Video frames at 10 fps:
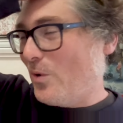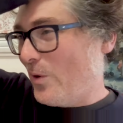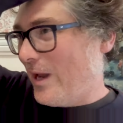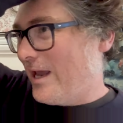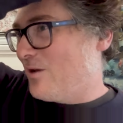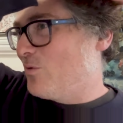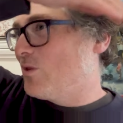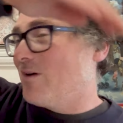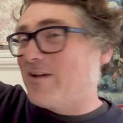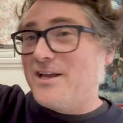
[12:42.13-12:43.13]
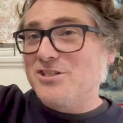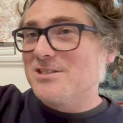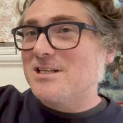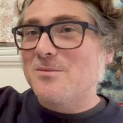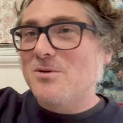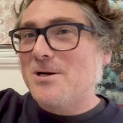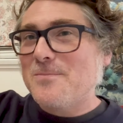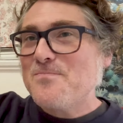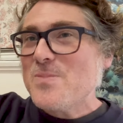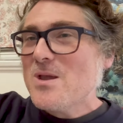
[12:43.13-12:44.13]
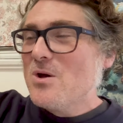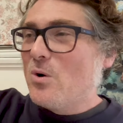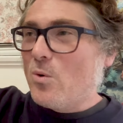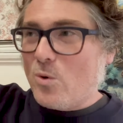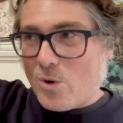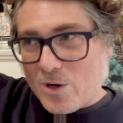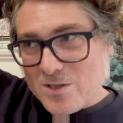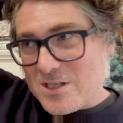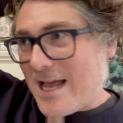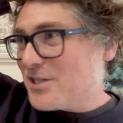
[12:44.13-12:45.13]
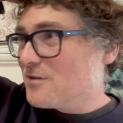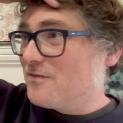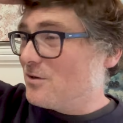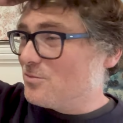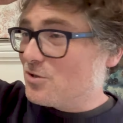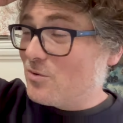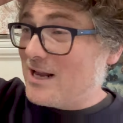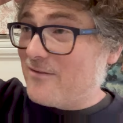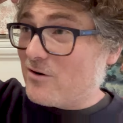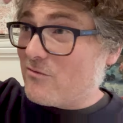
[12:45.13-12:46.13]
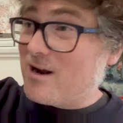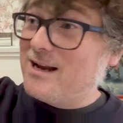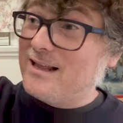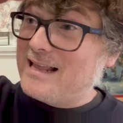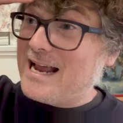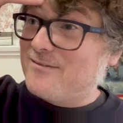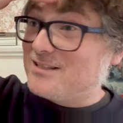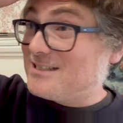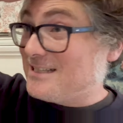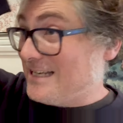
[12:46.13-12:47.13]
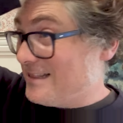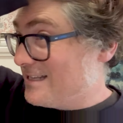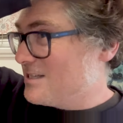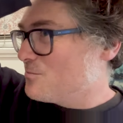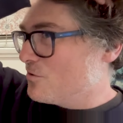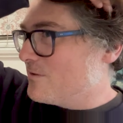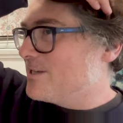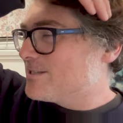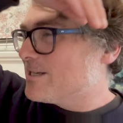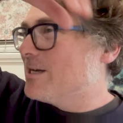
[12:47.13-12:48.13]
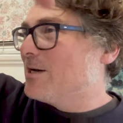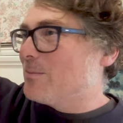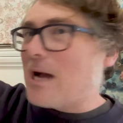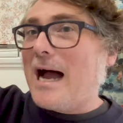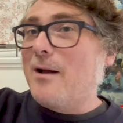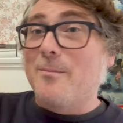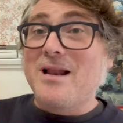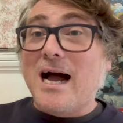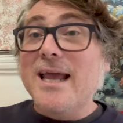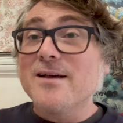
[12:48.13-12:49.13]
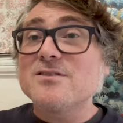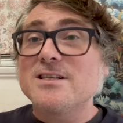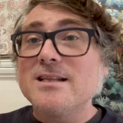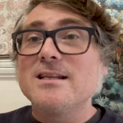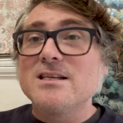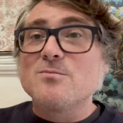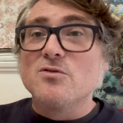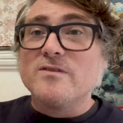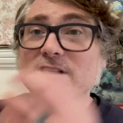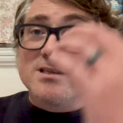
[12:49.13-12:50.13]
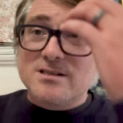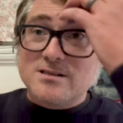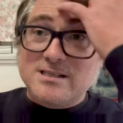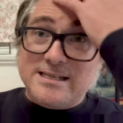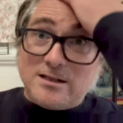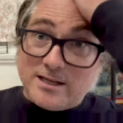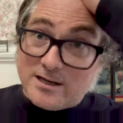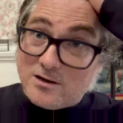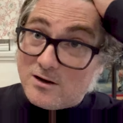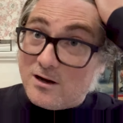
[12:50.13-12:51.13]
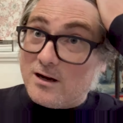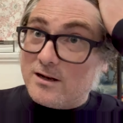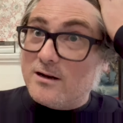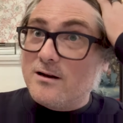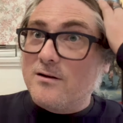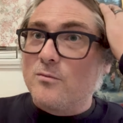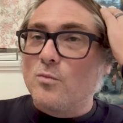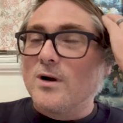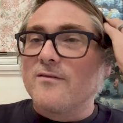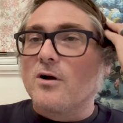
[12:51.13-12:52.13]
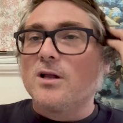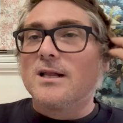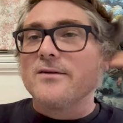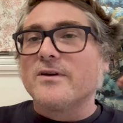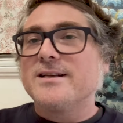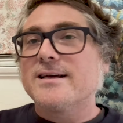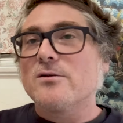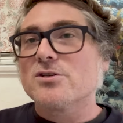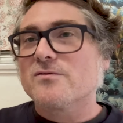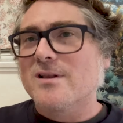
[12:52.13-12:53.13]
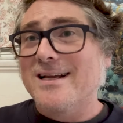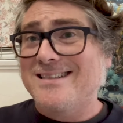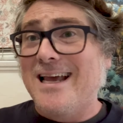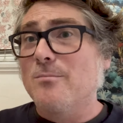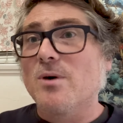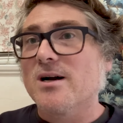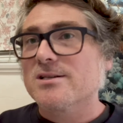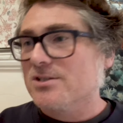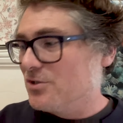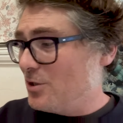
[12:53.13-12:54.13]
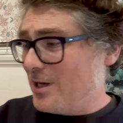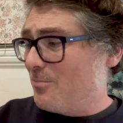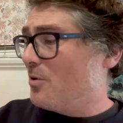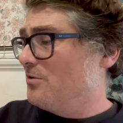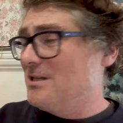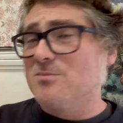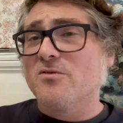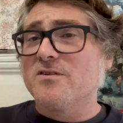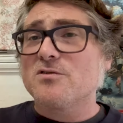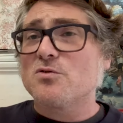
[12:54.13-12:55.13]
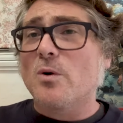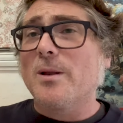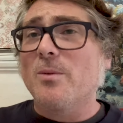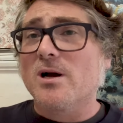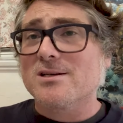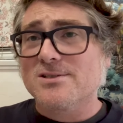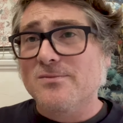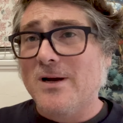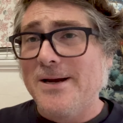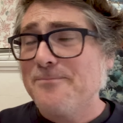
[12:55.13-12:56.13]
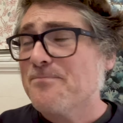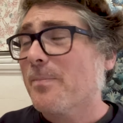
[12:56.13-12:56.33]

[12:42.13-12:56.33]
and who love Asian cinema or slasher films or whatever, right? And they haven't seen these movies. I mean, I have seen these movies selling on whatever online retailers for like $10. So you get both of these movies for $20, right?